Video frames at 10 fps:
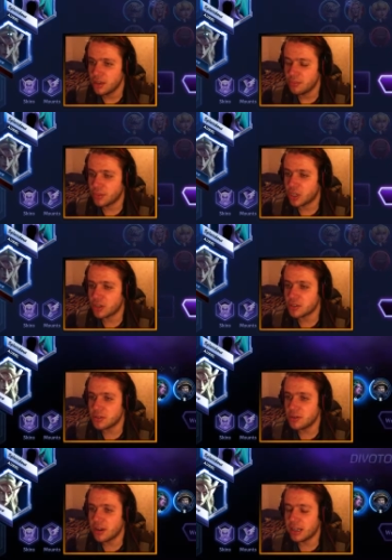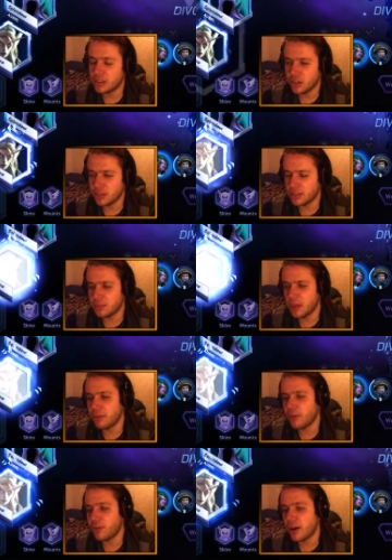Because I thought that
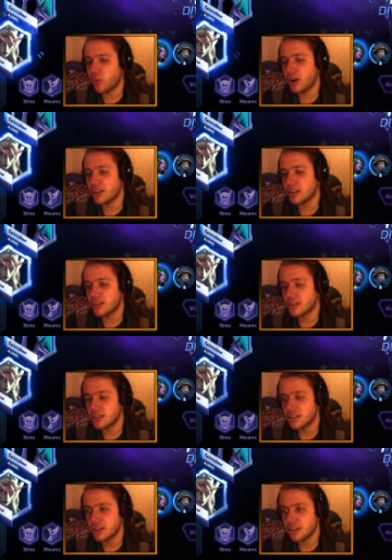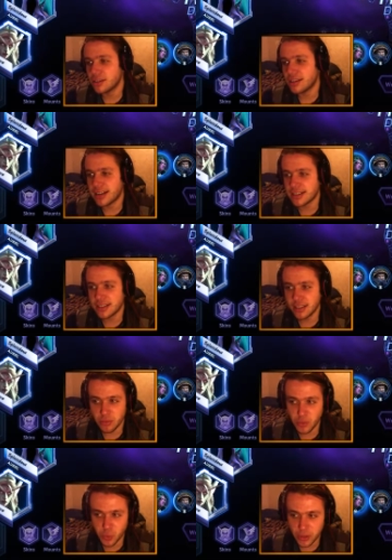maybe if I went Tassadar
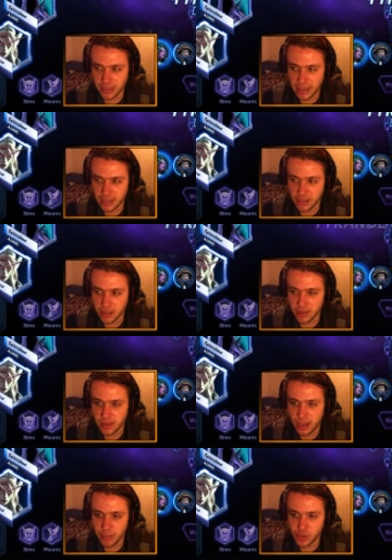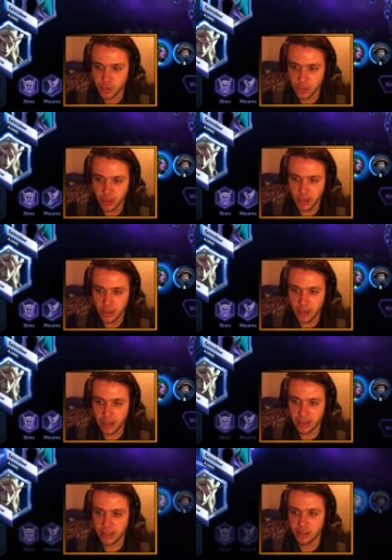we wouldn't had enough damage
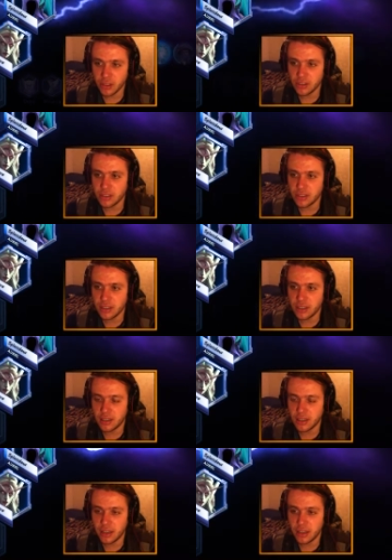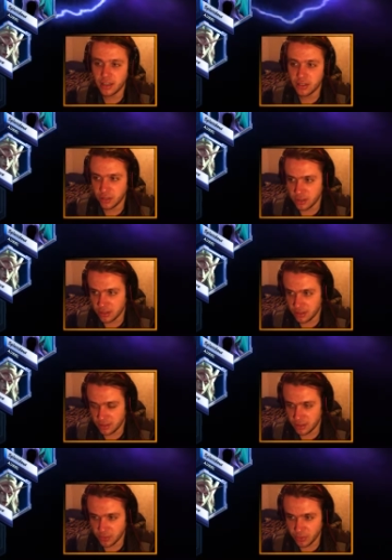and I thought that uh, and I thought that
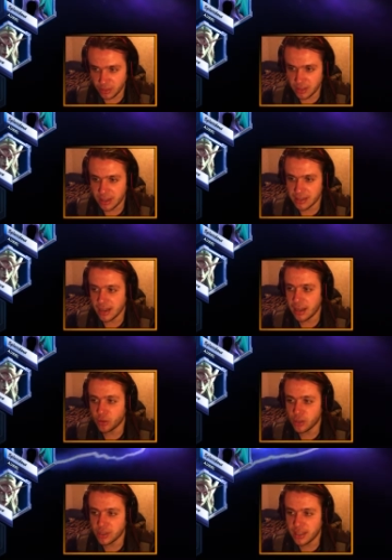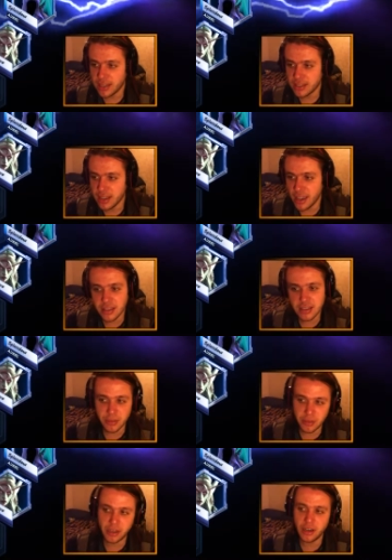someone that has auto attacks and
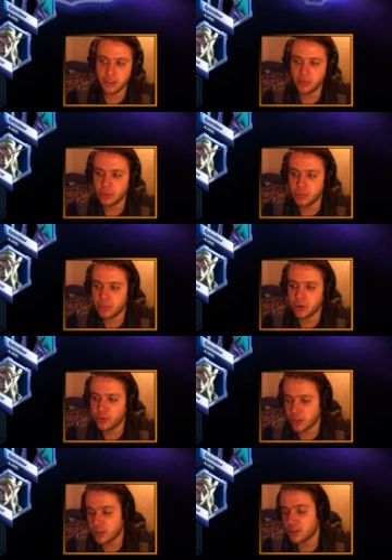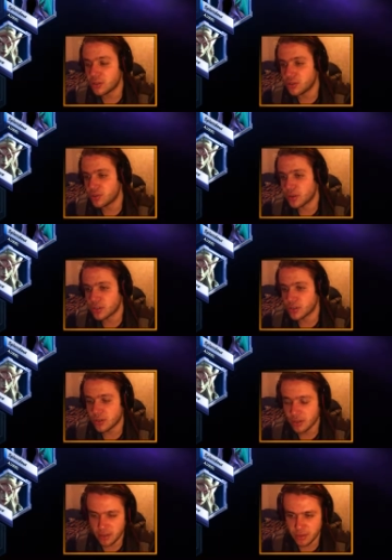some healing would be perfect in this situation,
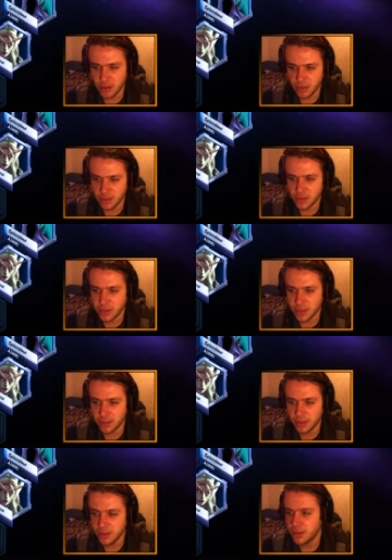so that's why I went Tyrande.